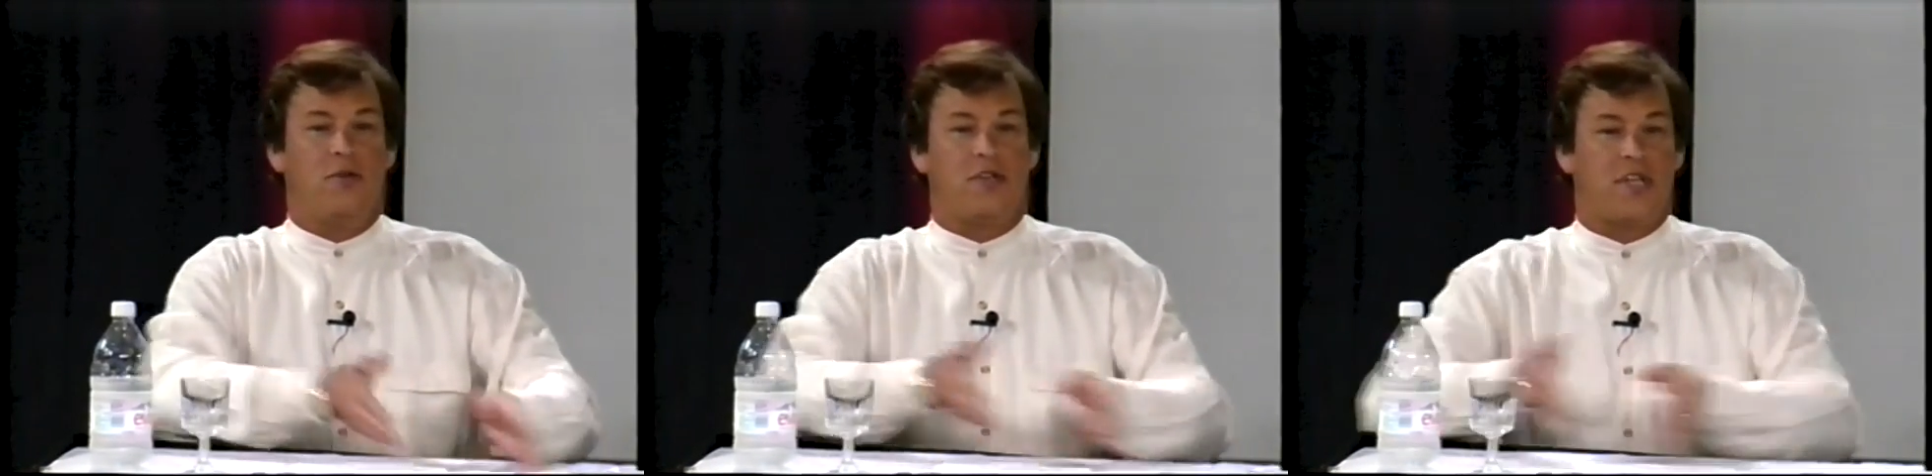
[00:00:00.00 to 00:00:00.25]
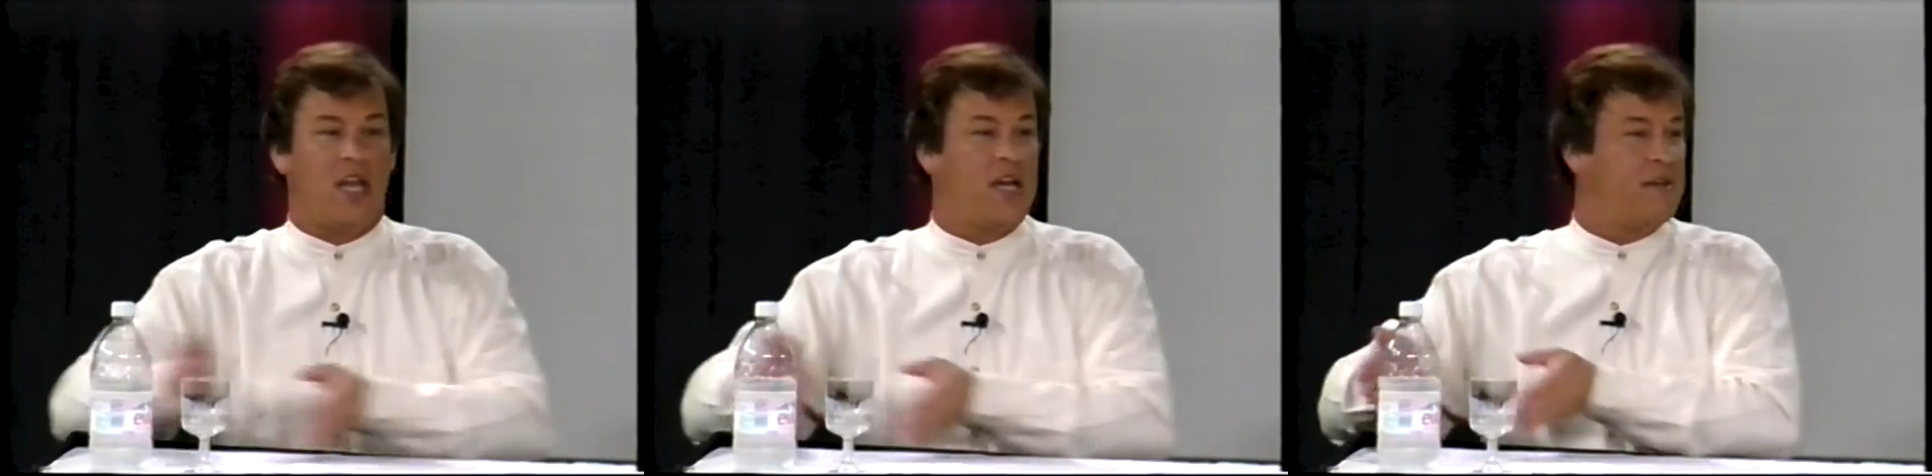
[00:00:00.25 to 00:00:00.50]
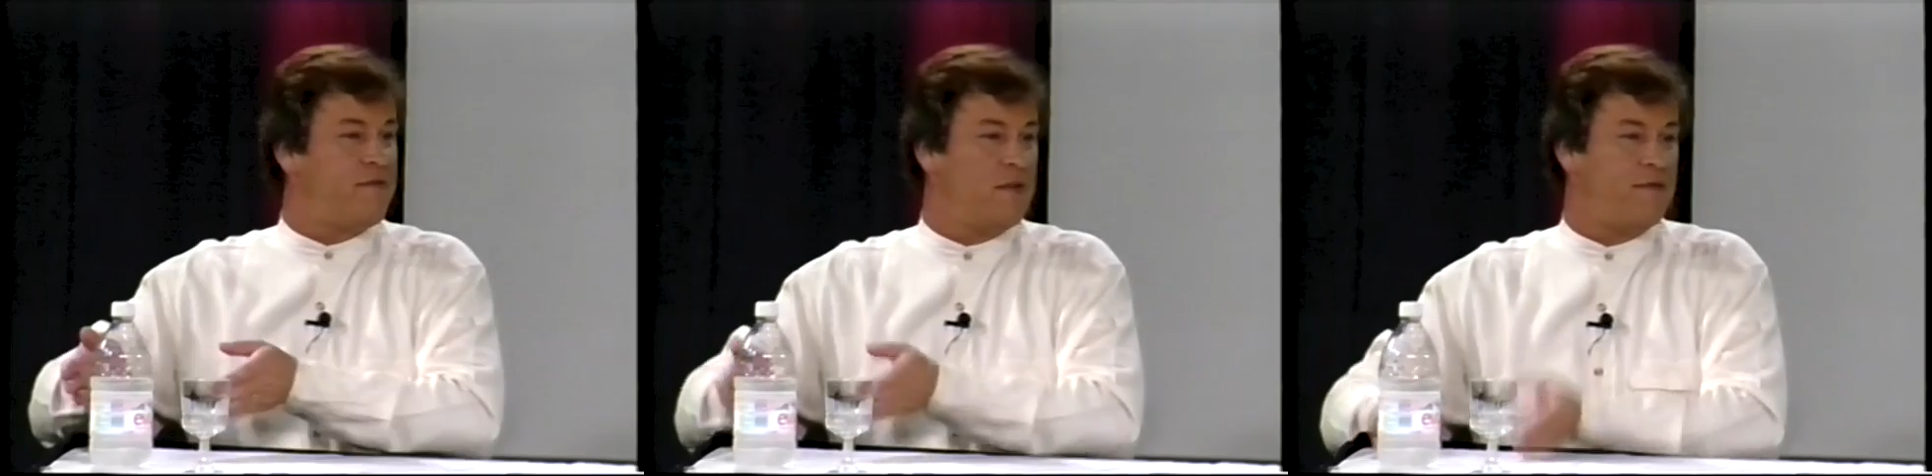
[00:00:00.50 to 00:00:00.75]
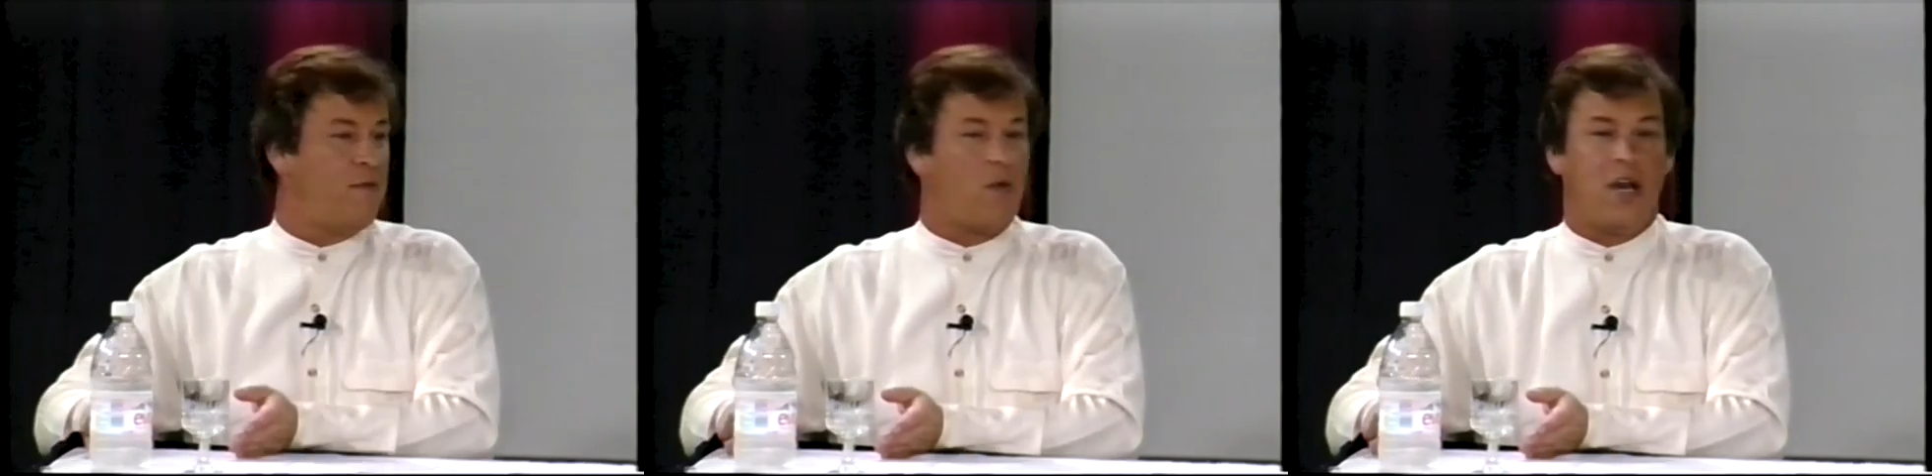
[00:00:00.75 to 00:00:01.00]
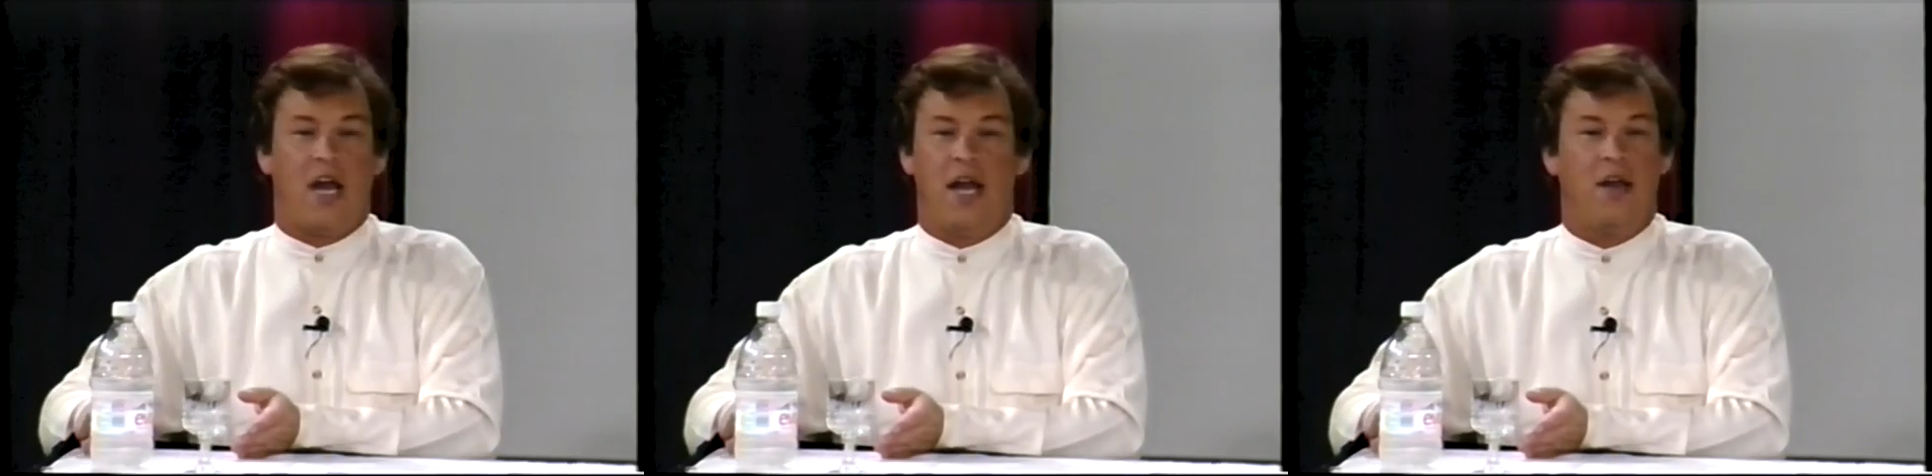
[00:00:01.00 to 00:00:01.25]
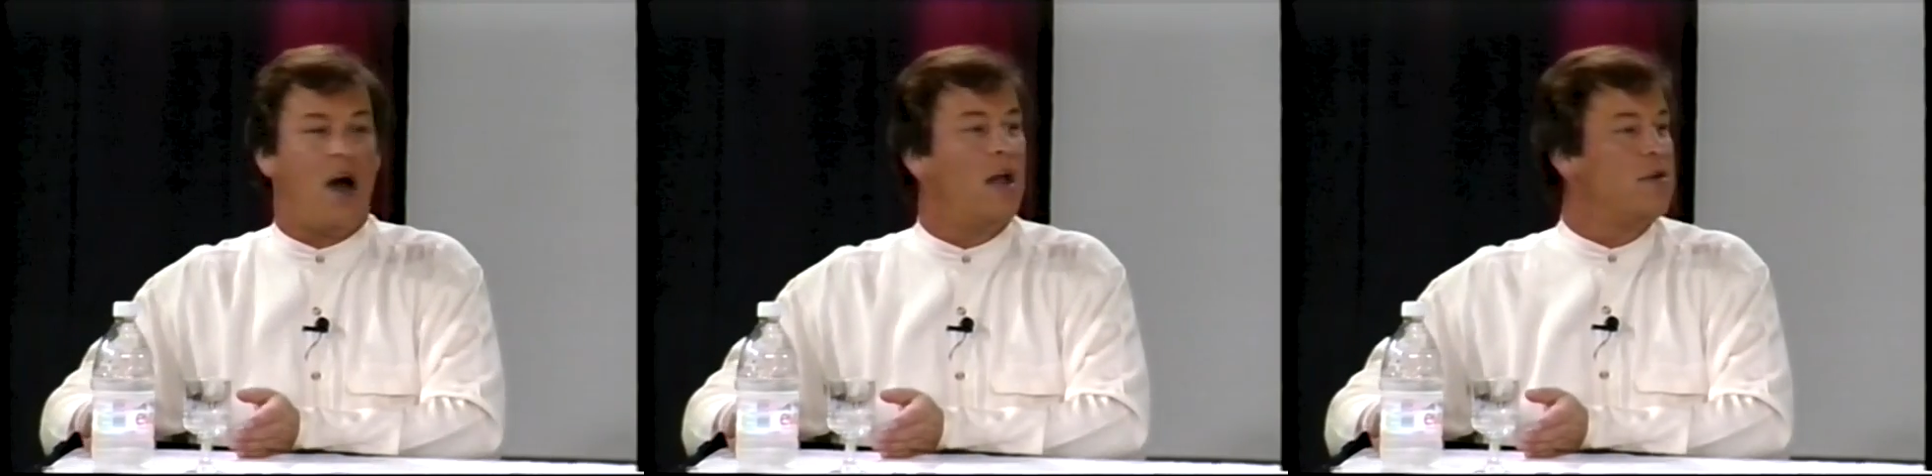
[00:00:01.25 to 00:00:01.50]
They're selling it for
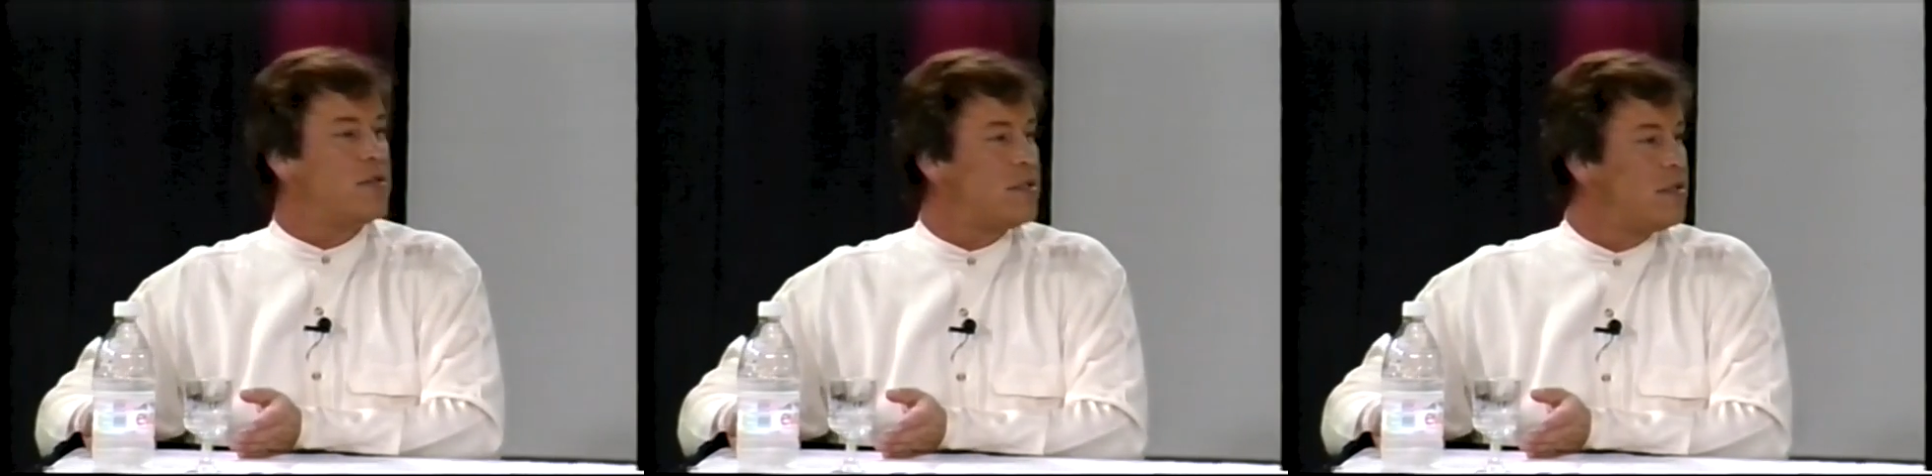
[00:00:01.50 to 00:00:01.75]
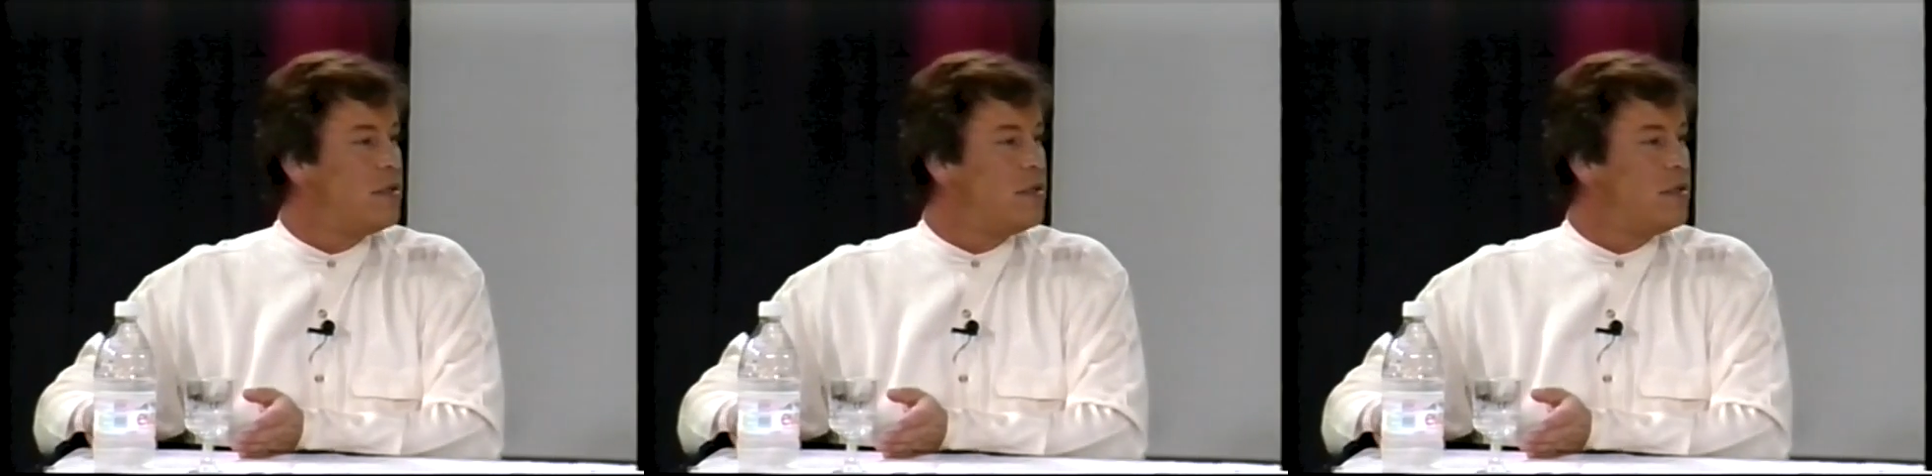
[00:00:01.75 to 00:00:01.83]
$49.